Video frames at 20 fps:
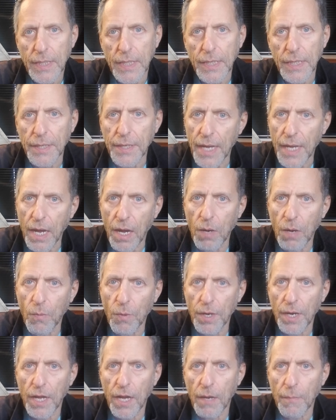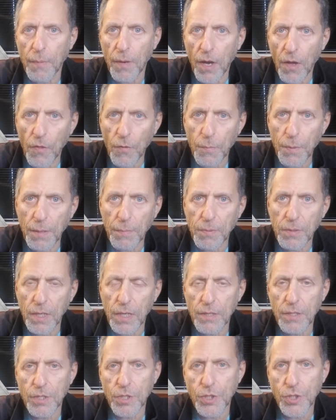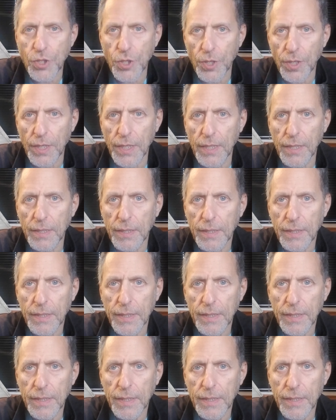And now I want to help other people on this journey.